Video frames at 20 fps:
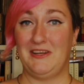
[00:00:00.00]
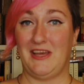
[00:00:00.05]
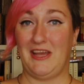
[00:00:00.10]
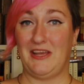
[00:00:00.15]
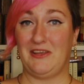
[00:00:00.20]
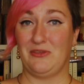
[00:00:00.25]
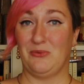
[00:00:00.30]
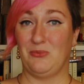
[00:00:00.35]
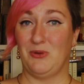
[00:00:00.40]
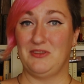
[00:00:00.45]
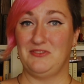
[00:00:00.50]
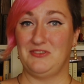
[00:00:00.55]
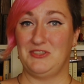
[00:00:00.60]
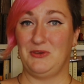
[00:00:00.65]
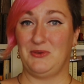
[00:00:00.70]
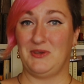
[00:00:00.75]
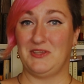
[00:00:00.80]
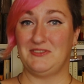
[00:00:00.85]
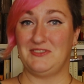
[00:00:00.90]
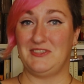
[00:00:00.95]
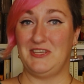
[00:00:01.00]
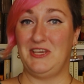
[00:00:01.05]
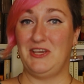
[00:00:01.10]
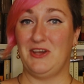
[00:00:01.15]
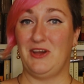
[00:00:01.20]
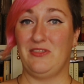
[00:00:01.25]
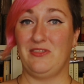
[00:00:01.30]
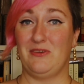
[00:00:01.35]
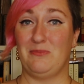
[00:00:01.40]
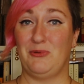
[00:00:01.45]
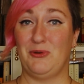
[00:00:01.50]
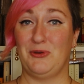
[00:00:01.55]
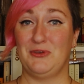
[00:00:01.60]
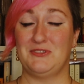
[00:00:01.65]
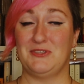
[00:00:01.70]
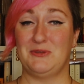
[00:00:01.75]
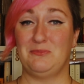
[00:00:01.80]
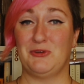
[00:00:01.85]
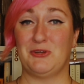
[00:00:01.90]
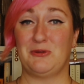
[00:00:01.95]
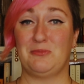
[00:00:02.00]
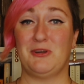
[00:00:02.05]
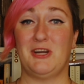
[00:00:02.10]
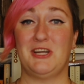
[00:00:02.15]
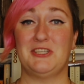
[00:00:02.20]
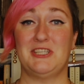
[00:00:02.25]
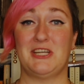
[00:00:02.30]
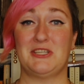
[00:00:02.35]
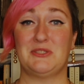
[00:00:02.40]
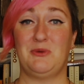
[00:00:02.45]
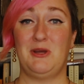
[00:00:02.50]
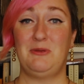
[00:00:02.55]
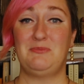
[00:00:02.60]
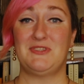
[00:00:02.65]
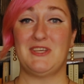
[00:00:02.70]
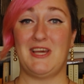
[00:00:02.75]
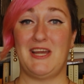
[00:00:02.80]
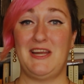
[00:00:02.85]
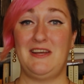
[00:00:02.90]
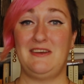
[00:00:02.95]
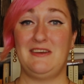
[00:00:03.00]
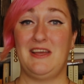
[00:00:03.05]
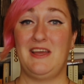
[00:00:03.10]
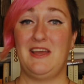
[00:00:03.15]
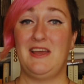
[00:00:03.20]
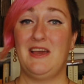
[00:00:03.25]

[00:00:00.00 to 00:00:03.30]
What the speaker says: like the ones you can see on the Poison Book Project website,